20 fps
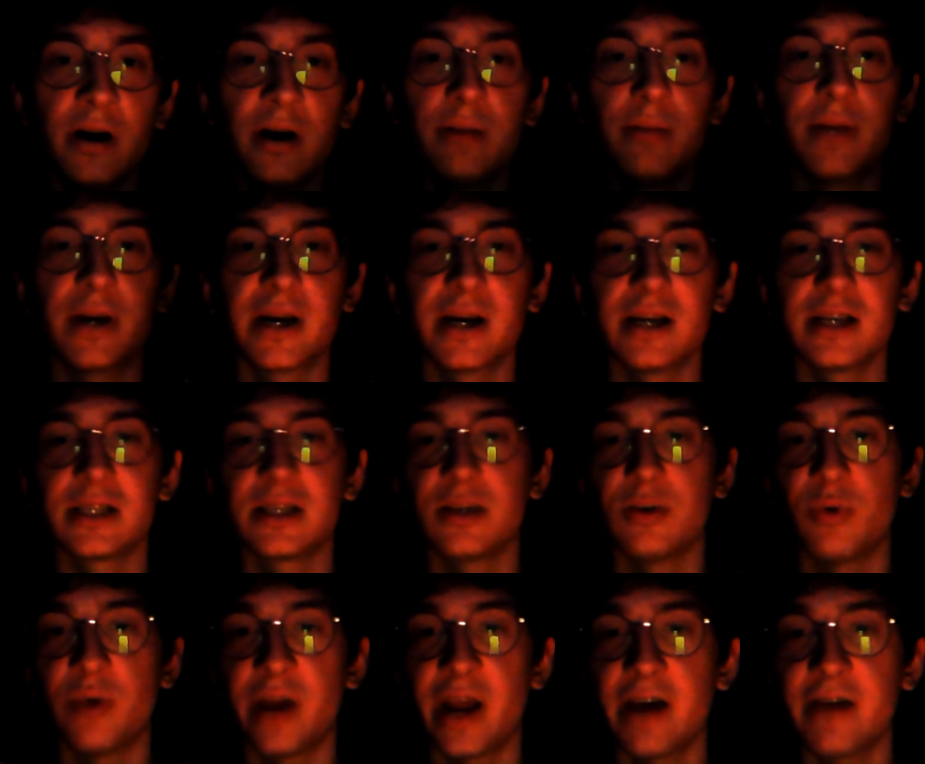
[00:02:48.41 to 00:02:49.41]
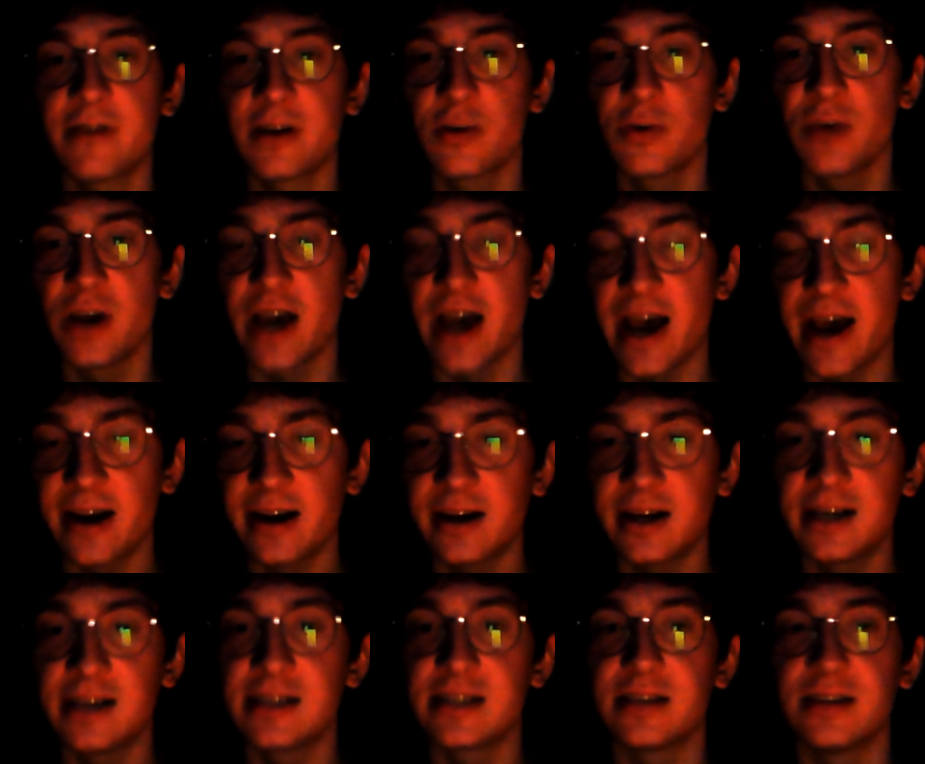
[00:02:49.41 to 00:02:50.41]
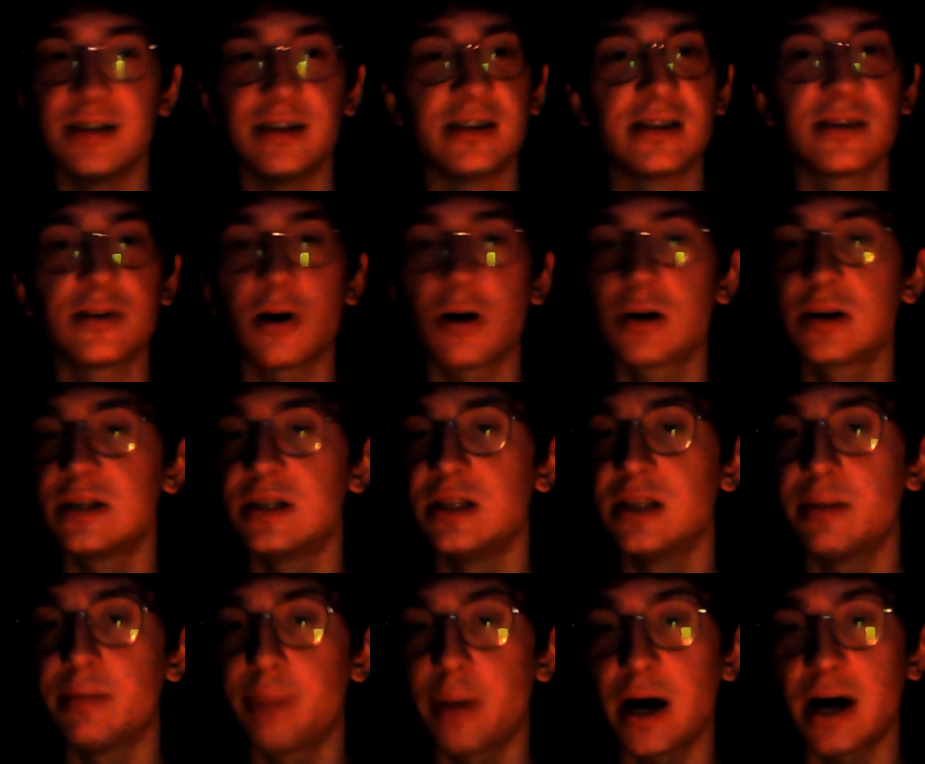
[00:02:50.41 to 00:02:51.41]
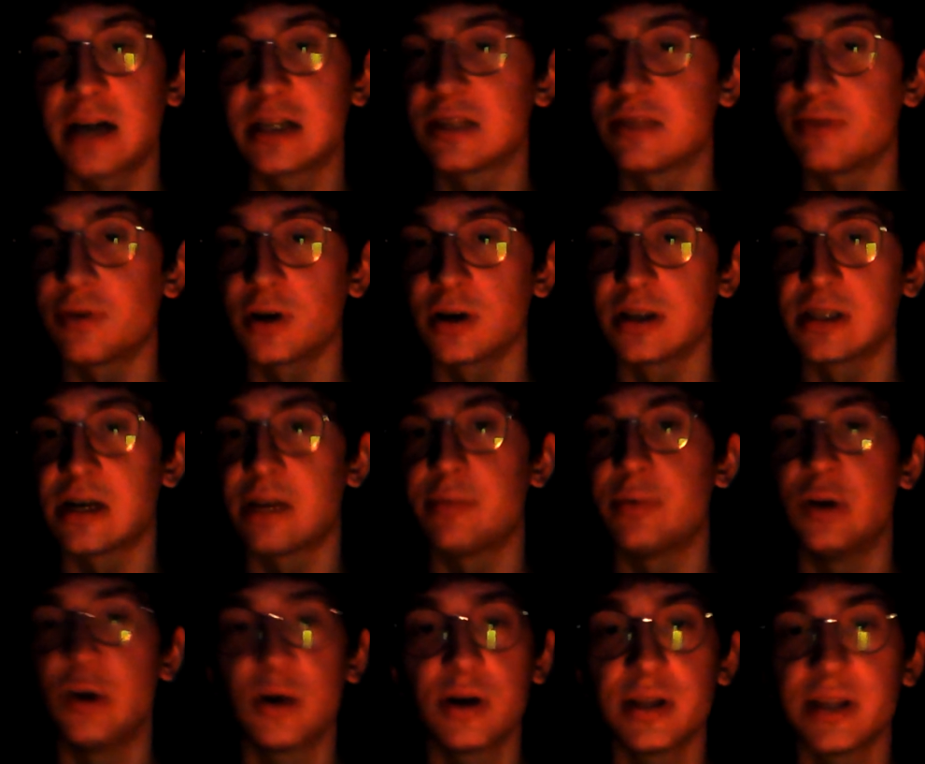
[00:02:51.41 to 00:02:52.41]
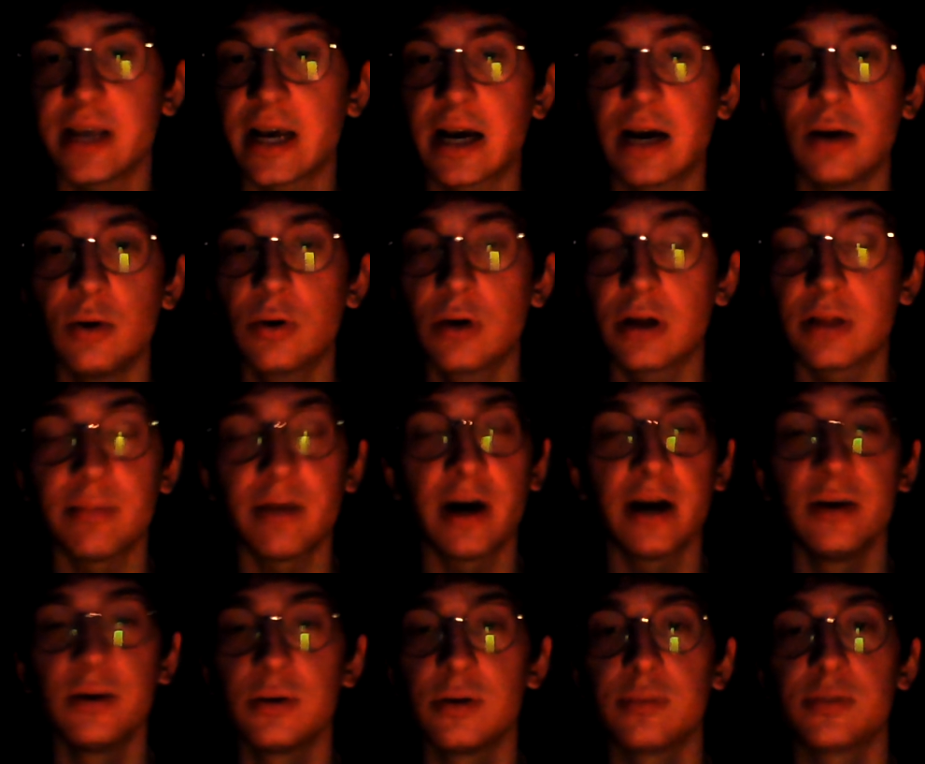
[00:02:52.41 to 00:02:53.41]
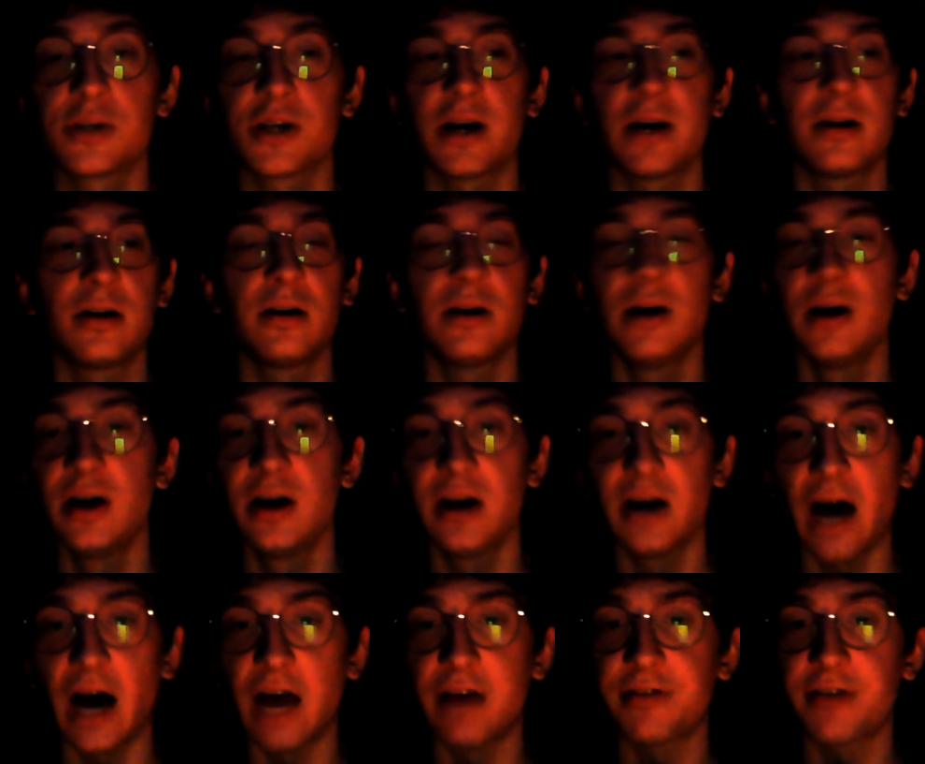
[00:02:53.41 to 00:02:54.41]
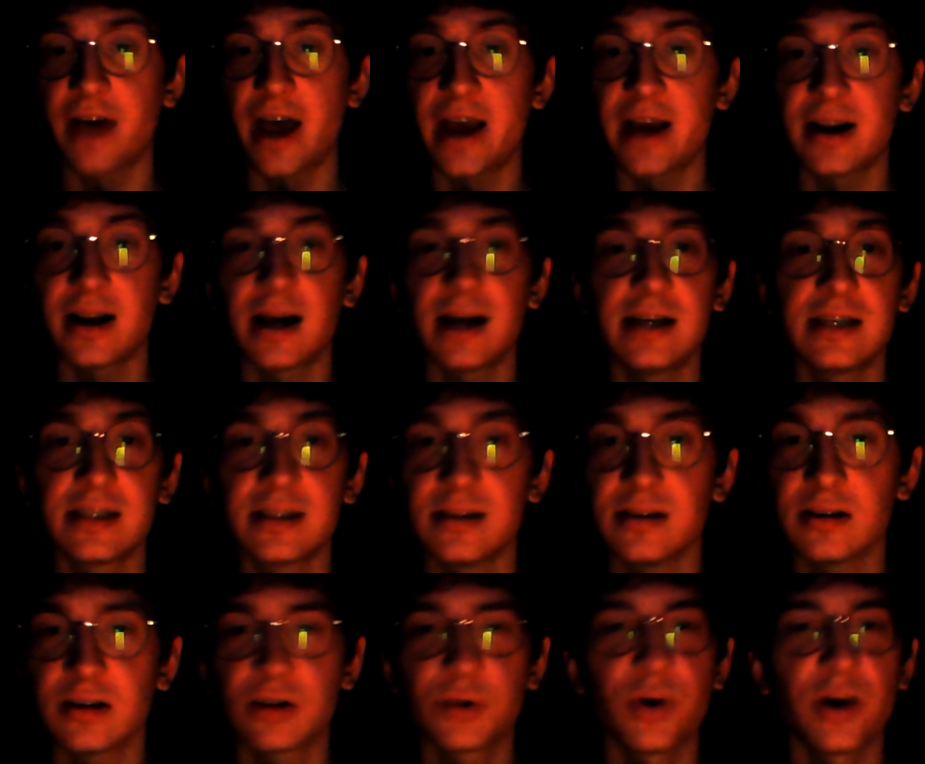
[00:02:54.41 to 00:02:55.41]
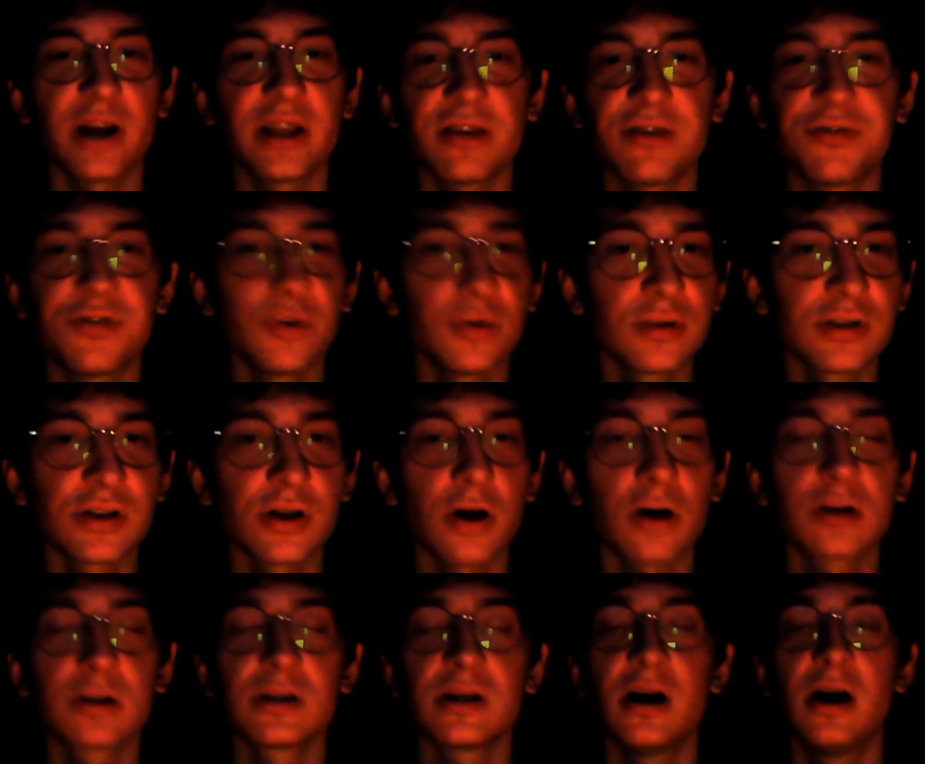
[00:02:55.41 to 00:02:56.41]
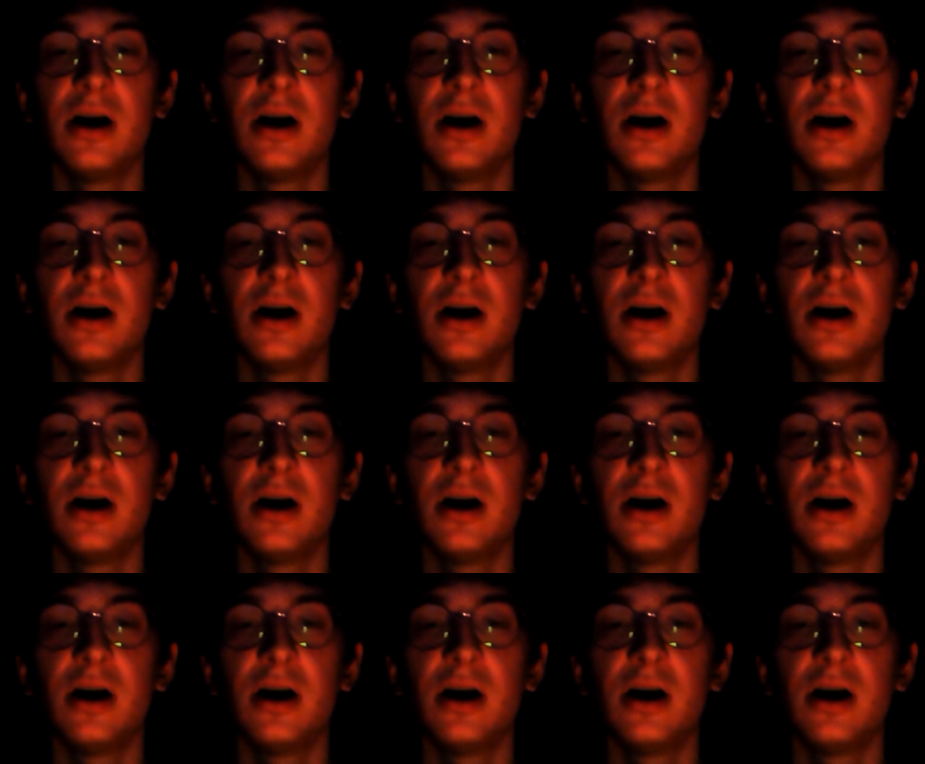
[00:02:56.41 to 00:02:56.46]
Because whenever we analyzed stocks in the past, for example, you can take a look at my YouTube channel. I've analyzed quite a few stocks.